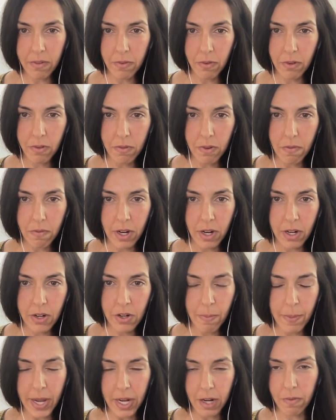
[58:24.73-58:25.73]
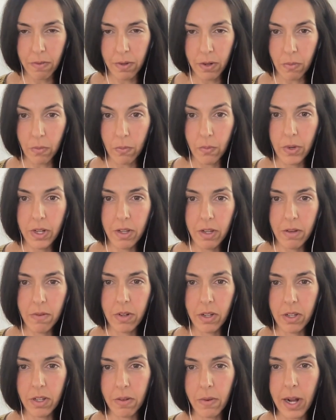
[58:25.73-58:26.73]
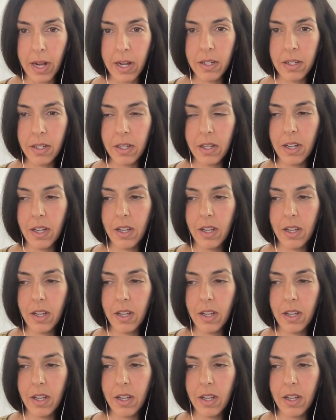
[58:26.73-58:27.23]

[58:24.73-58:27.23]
if you've defined your benefit really, really well,